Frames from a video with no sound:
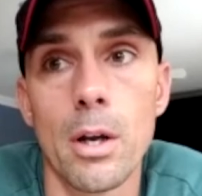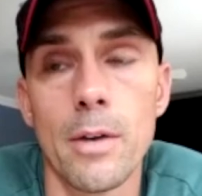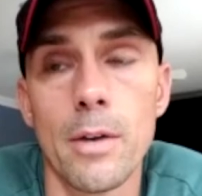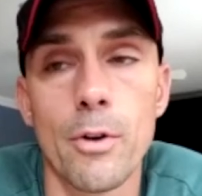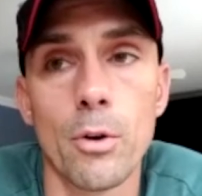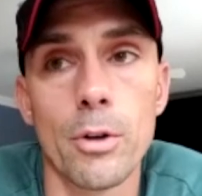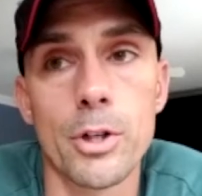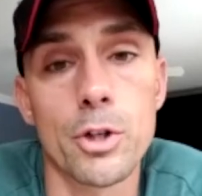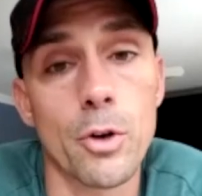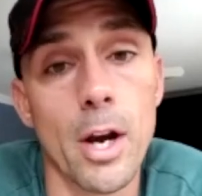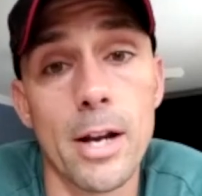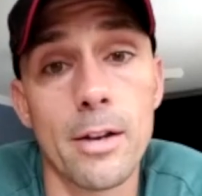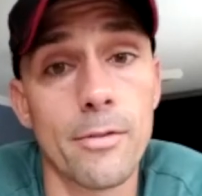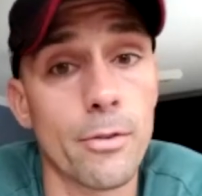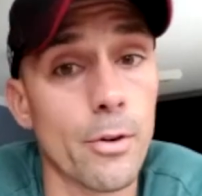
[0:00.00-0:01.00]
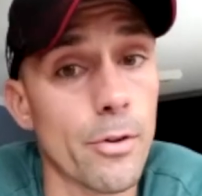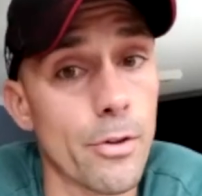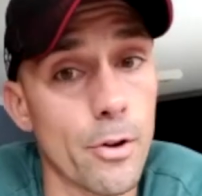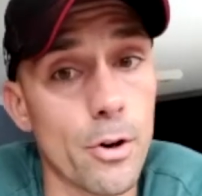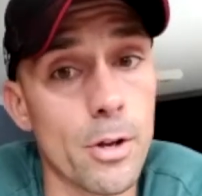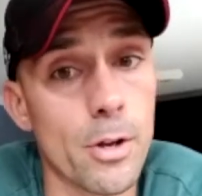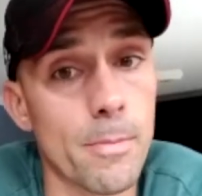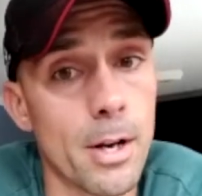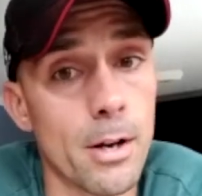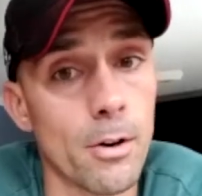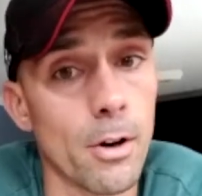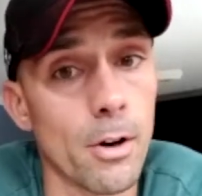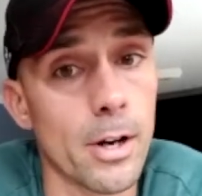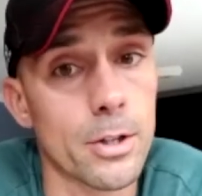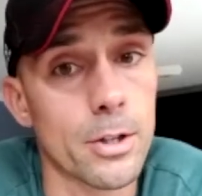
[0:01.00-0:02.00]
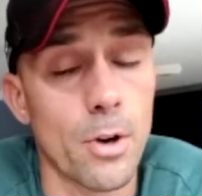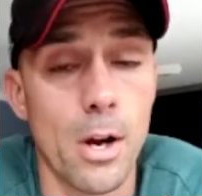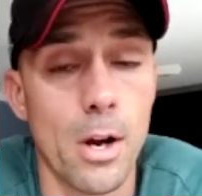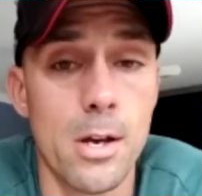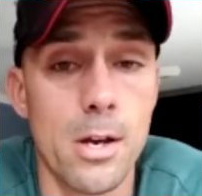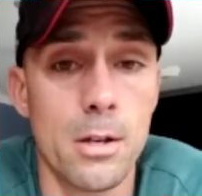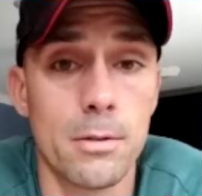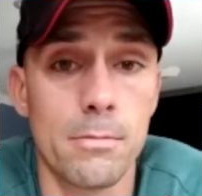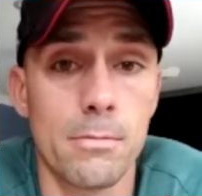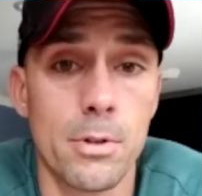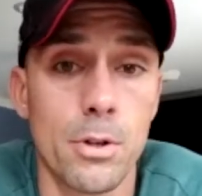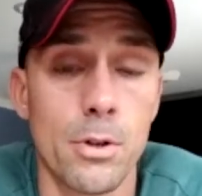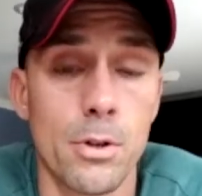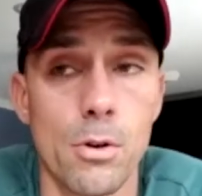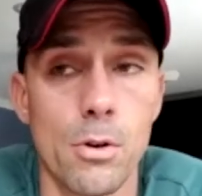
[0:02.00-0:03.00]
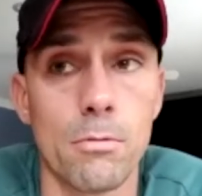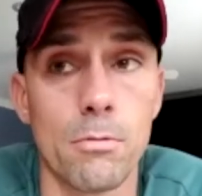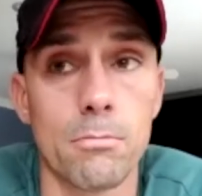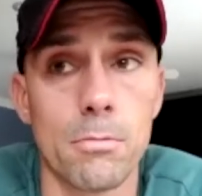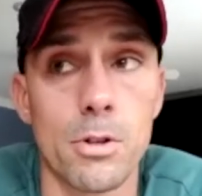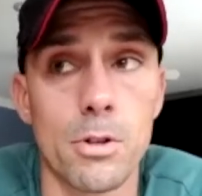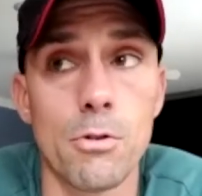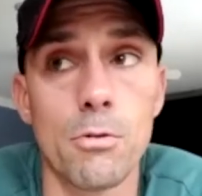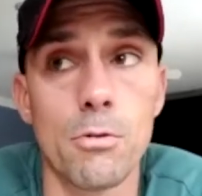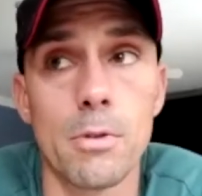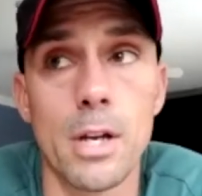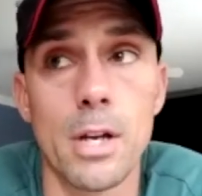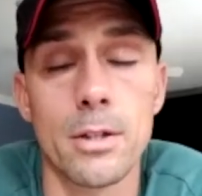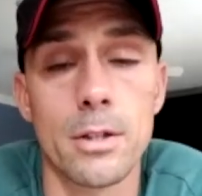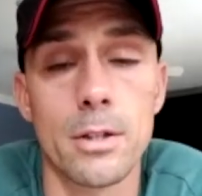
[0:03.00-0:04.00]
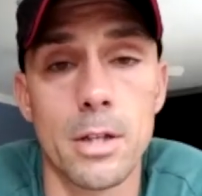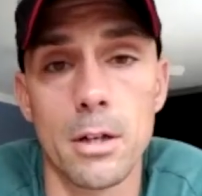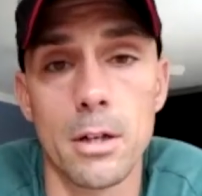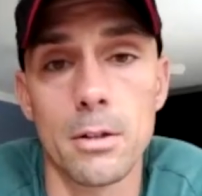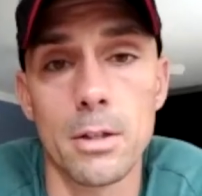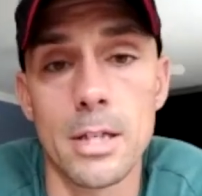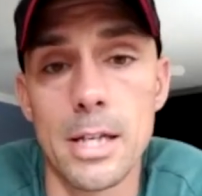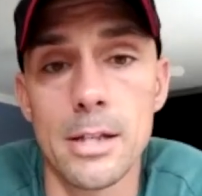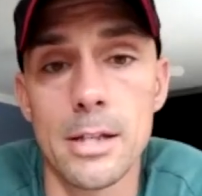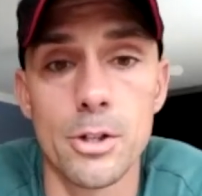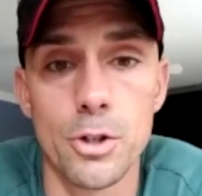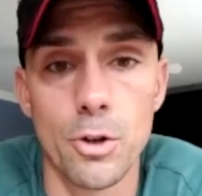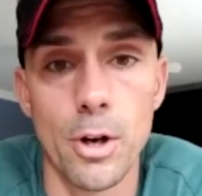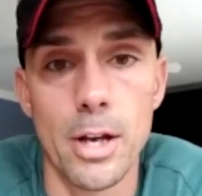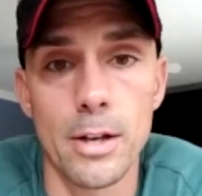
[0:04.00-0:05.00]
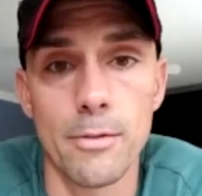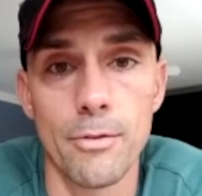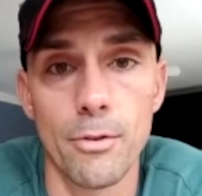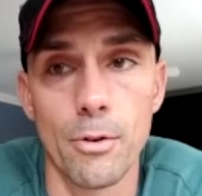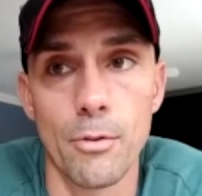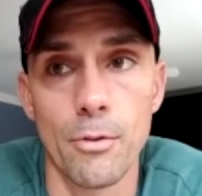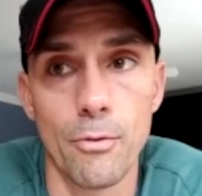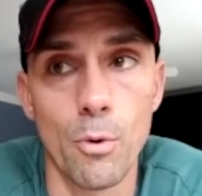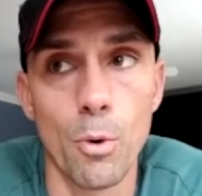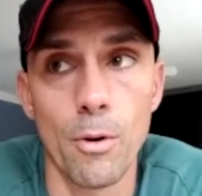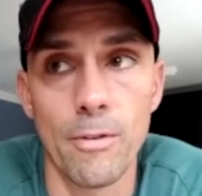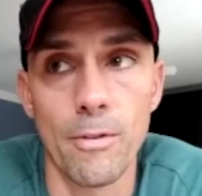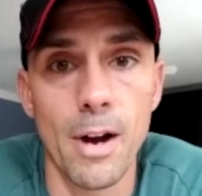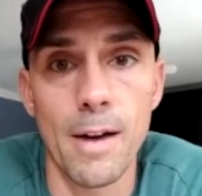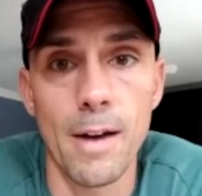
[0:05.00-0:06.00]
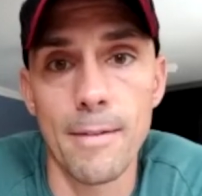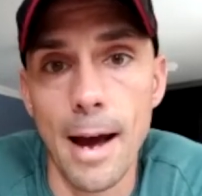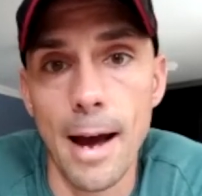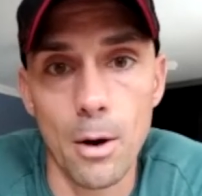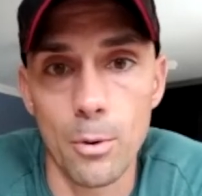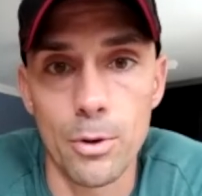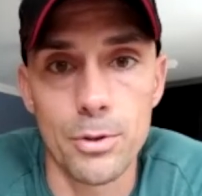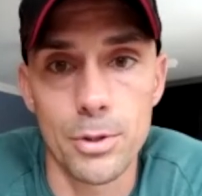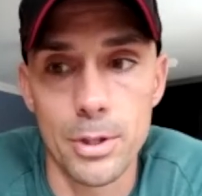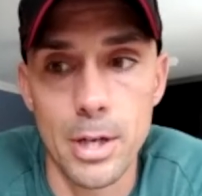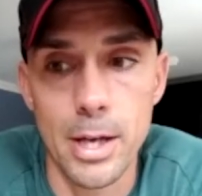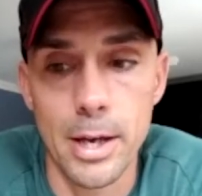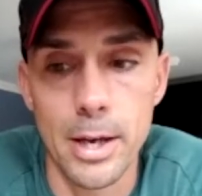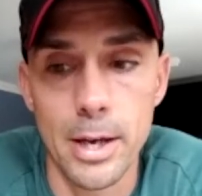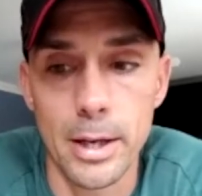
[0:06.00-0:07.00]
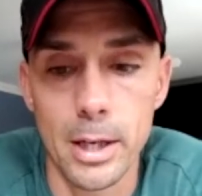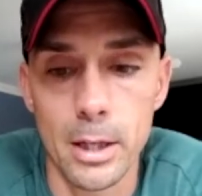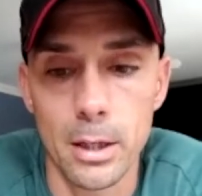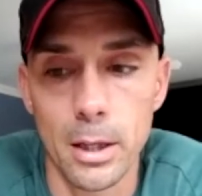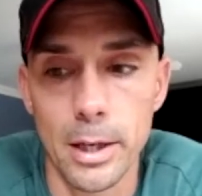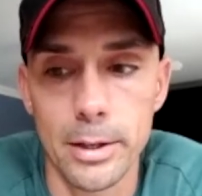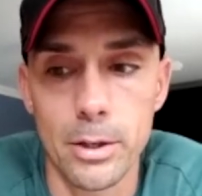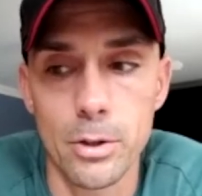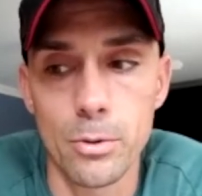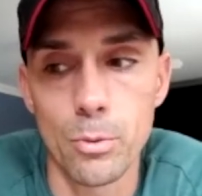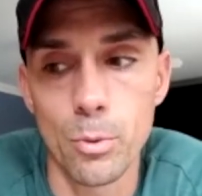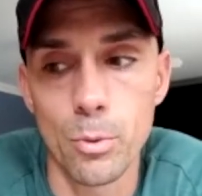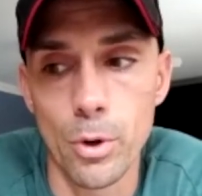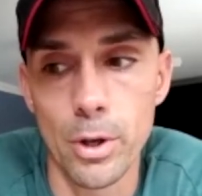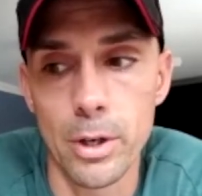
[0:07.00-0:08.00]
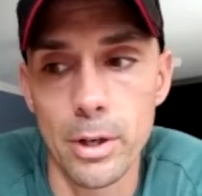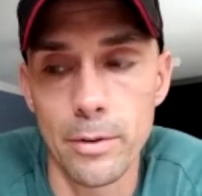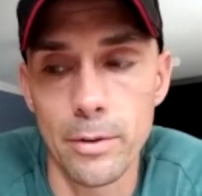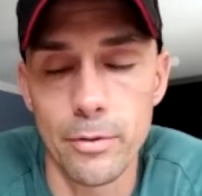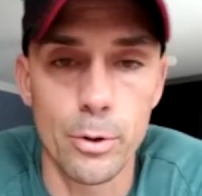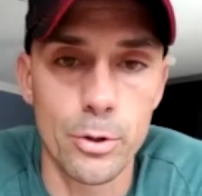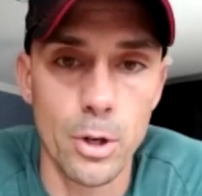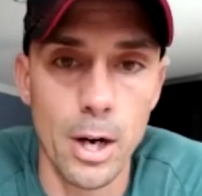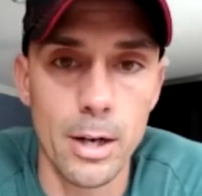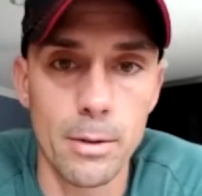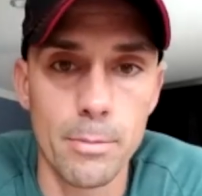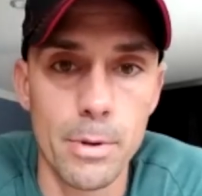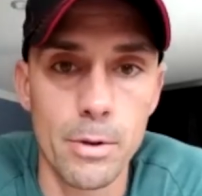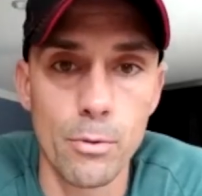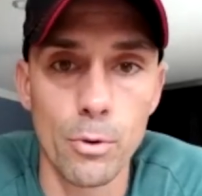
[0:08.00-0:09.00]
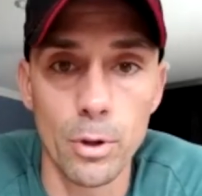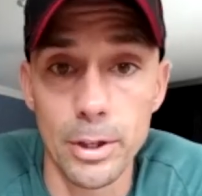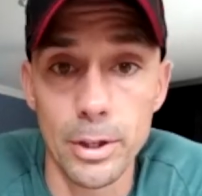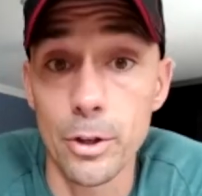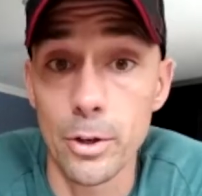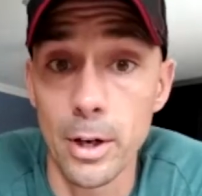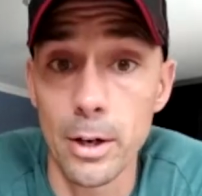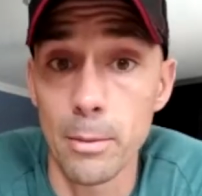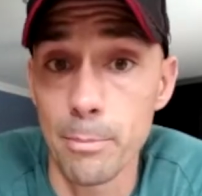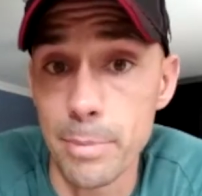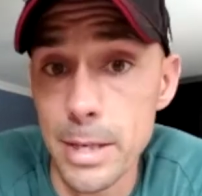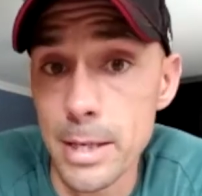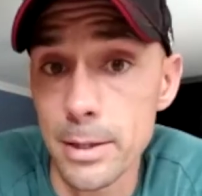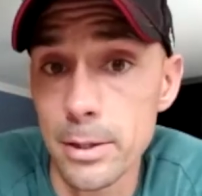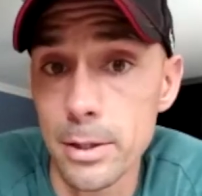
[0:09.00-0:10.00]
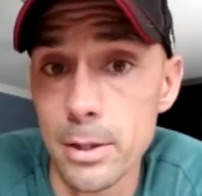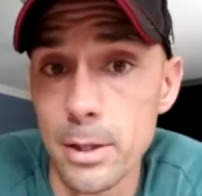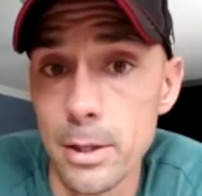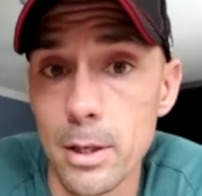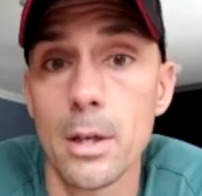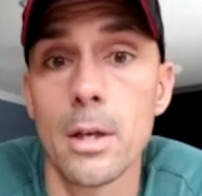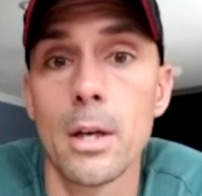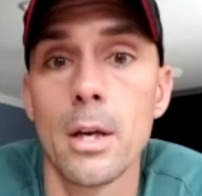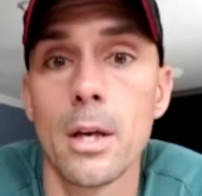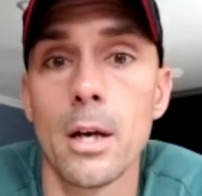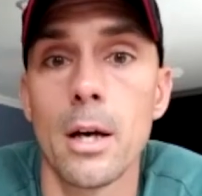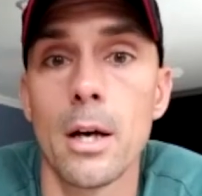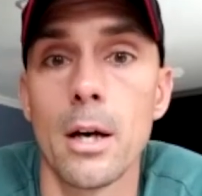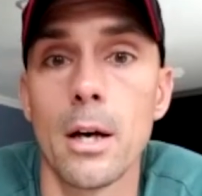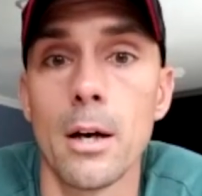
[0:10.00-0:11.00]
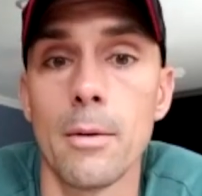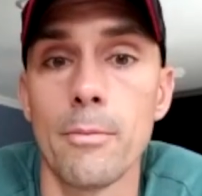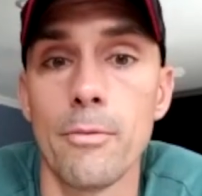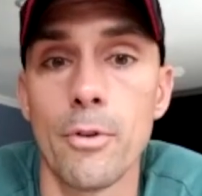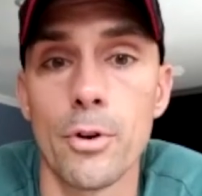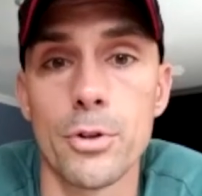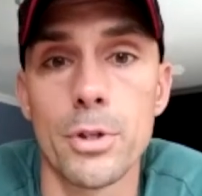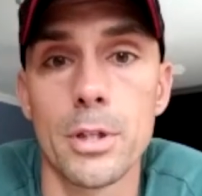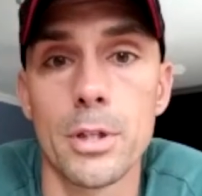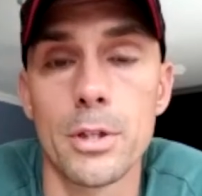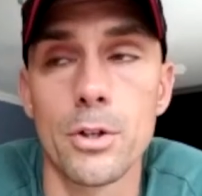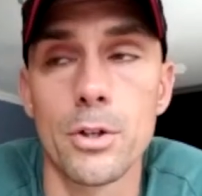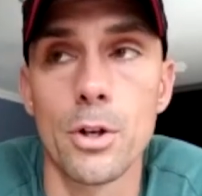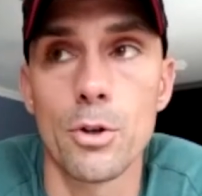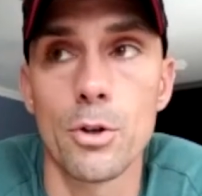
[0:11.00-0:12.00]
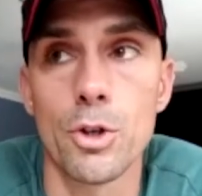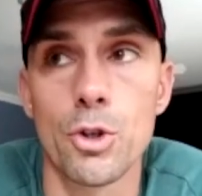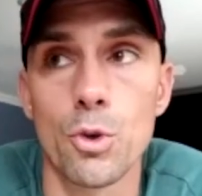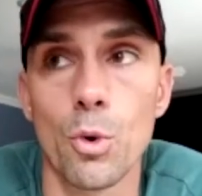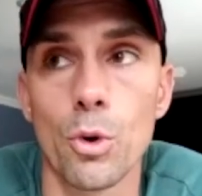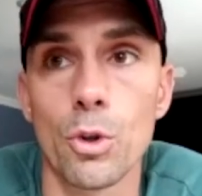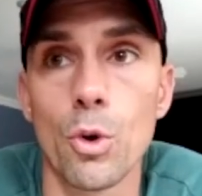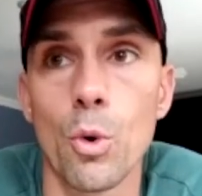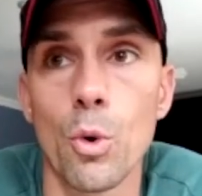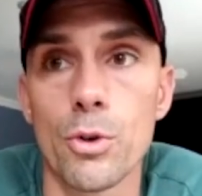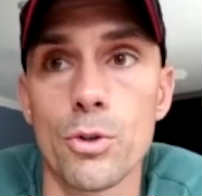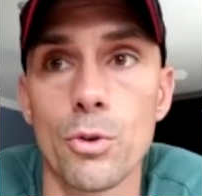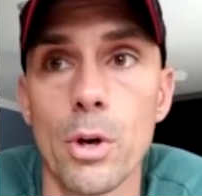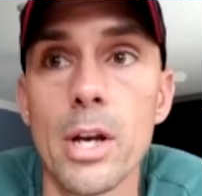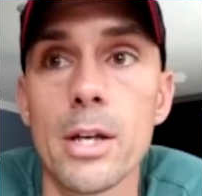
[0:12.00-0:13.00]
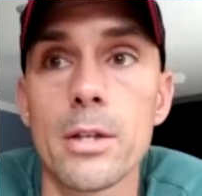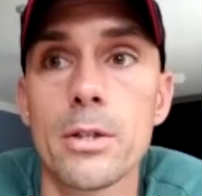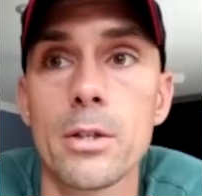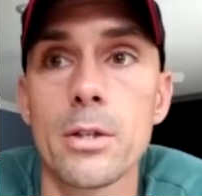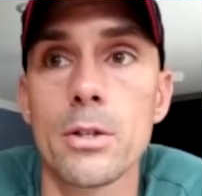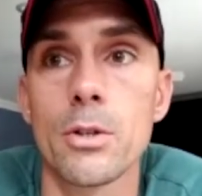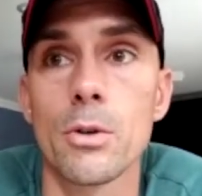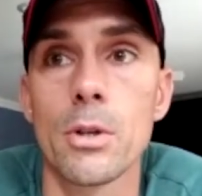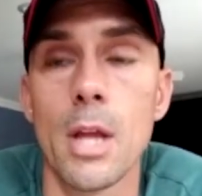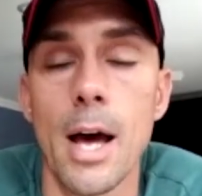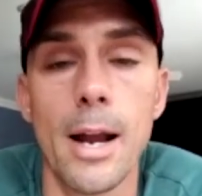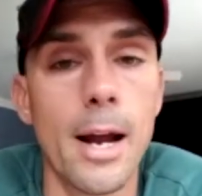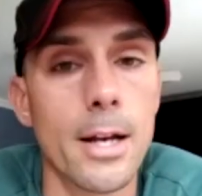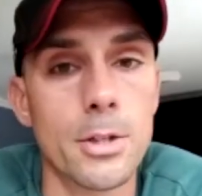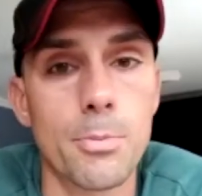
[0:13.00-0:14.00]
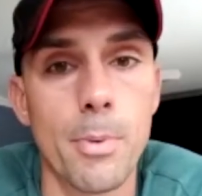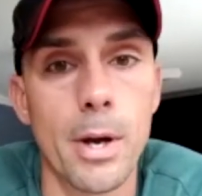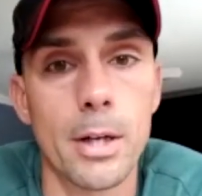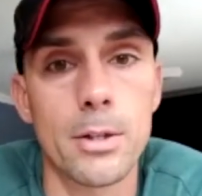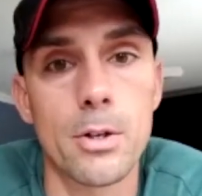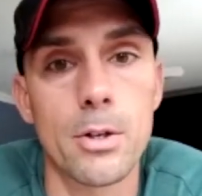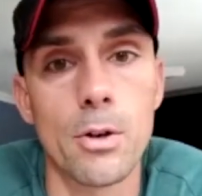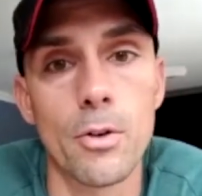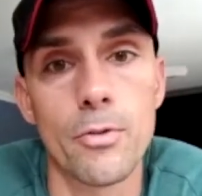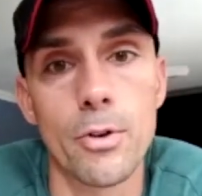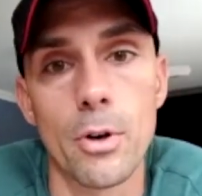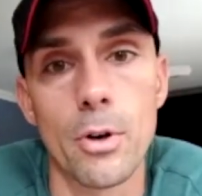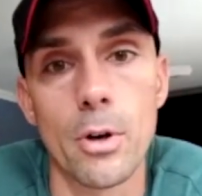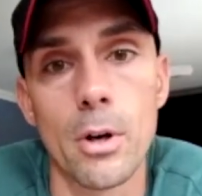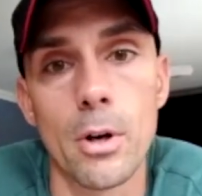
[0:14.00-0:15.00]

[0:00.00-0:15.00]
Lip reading: if you're only training for a 30-minute race, right? So you don't necessarily need to train for 4 or 5 hours a day like you would if you're trying to be really good at a beast, versus, a short course race. So in that aspect, if you're